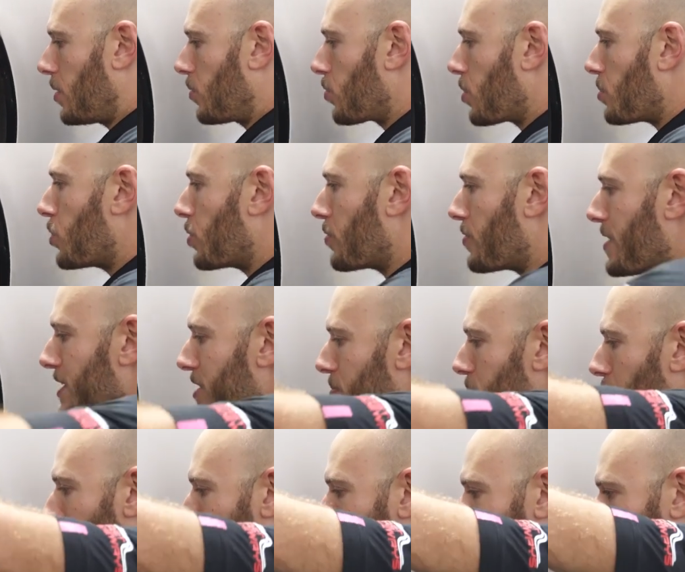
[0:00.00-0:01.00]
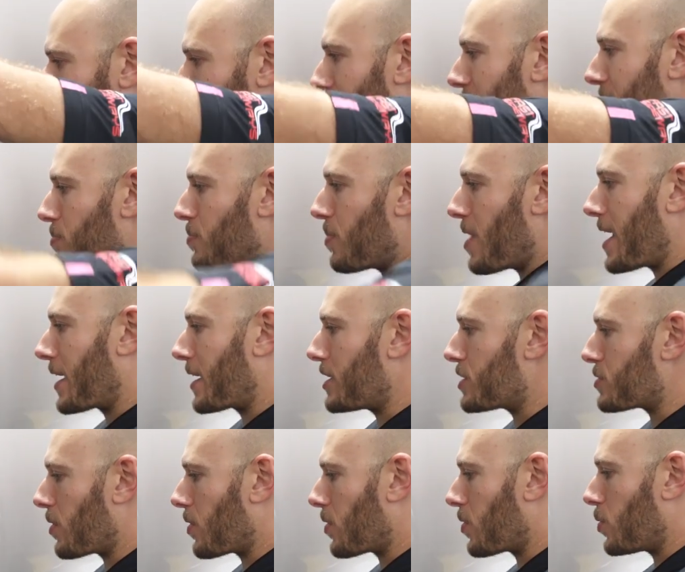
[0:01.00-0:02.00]
remove this bracket and this bracket
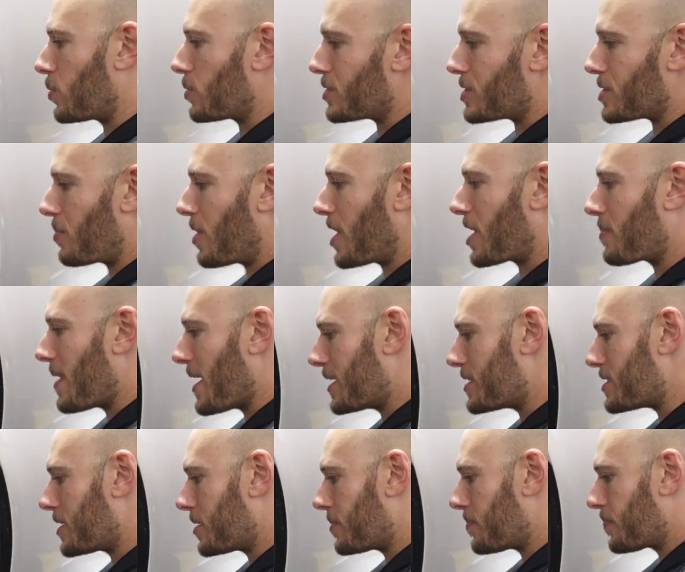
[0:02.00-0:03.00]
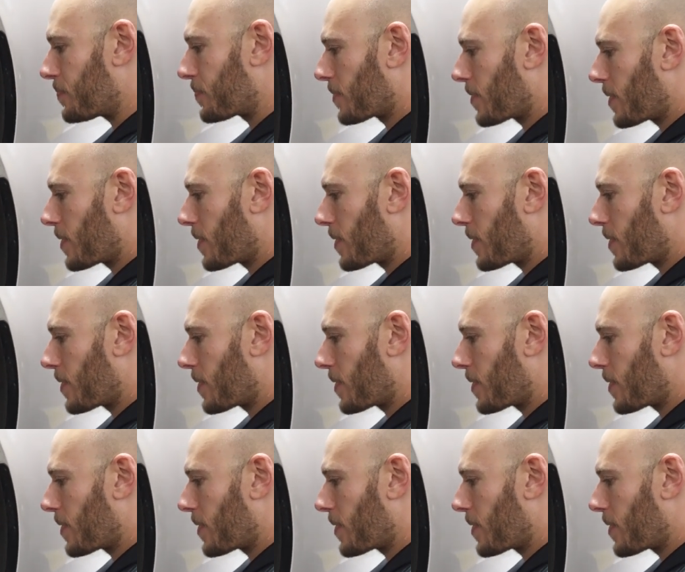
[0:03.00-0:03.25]
is what holds the brake pads in.